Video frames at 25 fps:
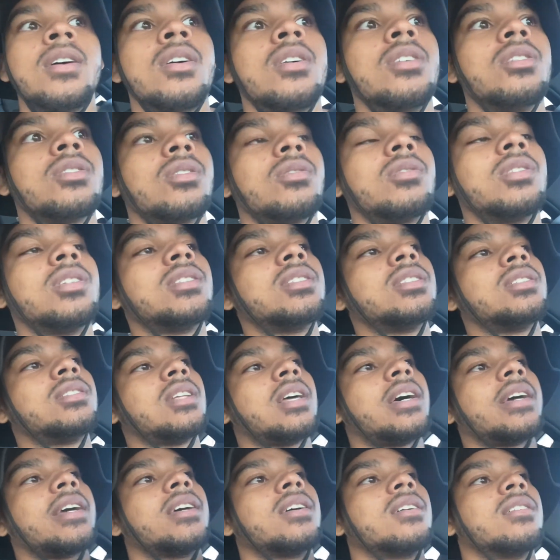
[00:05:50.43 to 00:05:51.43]
So this is
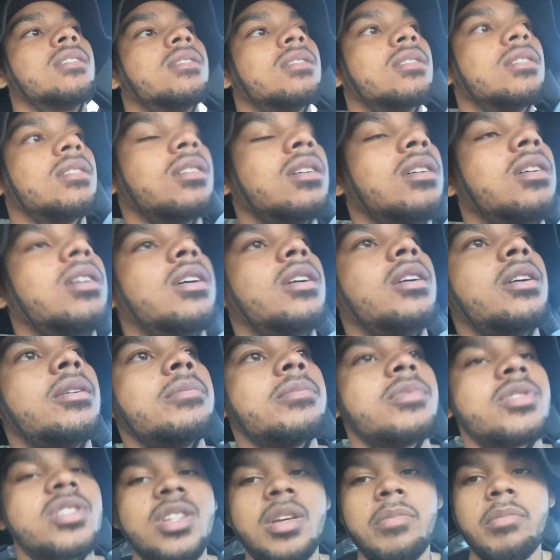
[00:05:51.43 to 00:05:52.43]
like
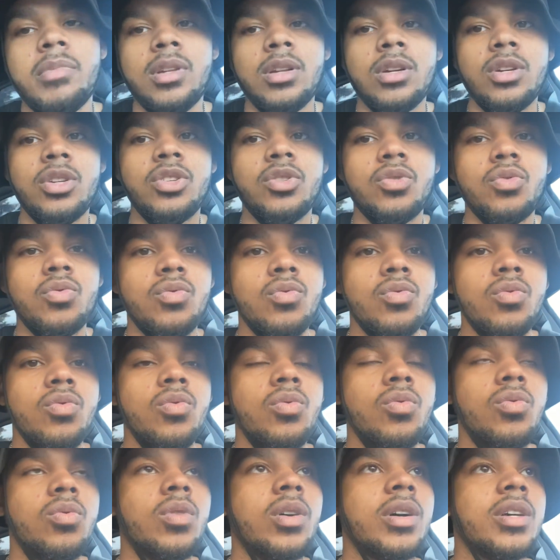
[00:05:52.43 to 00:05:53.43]
similar to
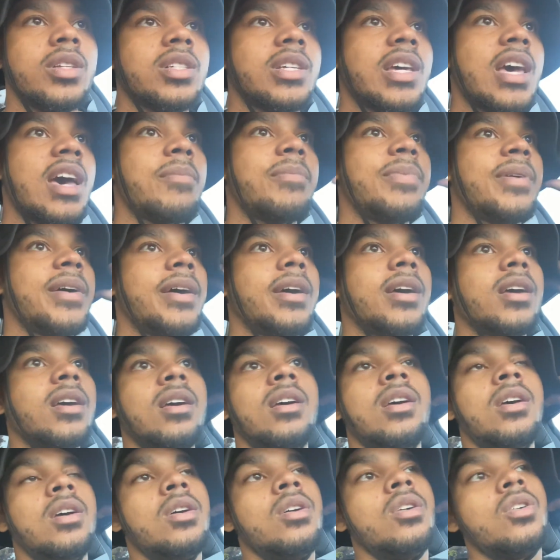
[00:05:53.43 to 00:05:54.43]
a Scat Pack
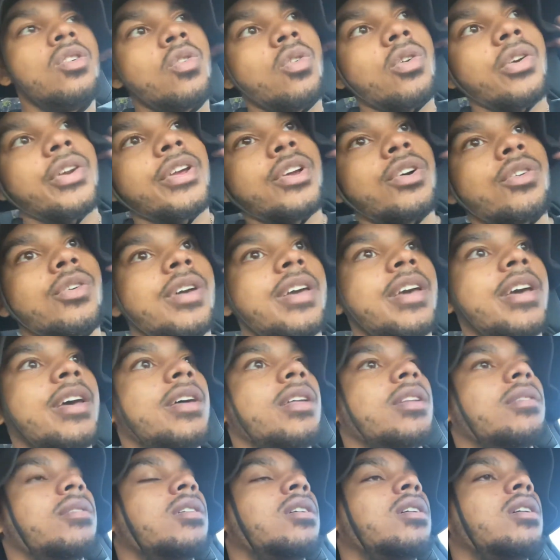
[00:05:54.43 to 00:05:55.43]
or a Hellcat
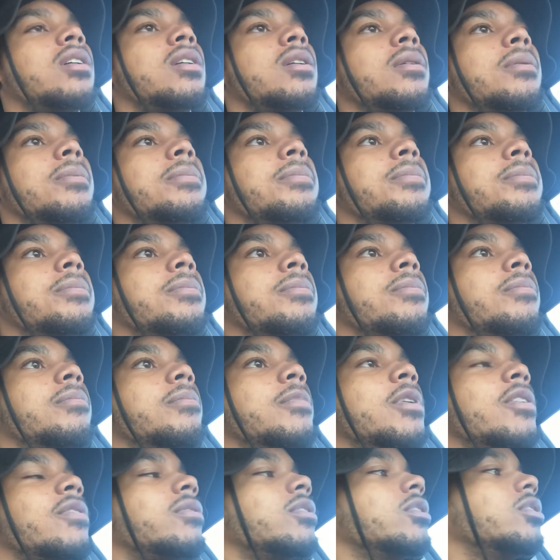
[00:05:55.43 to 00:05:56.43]

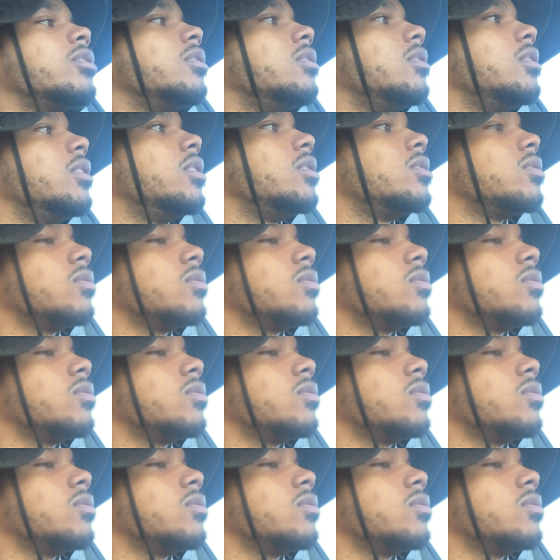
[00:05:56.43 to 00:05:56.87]
muffler delete